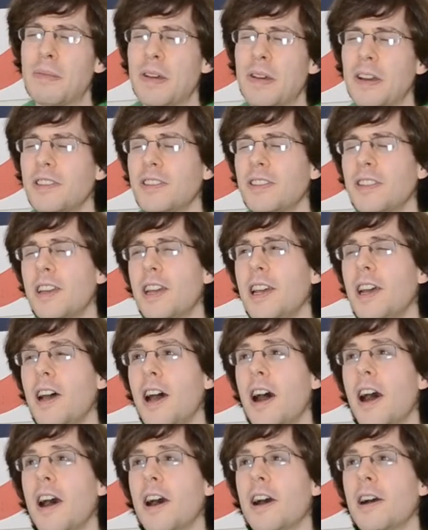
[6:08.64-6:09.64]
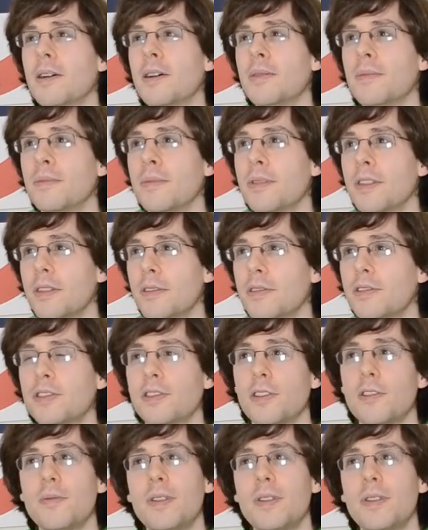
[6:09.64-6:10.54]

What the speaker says: much. There's so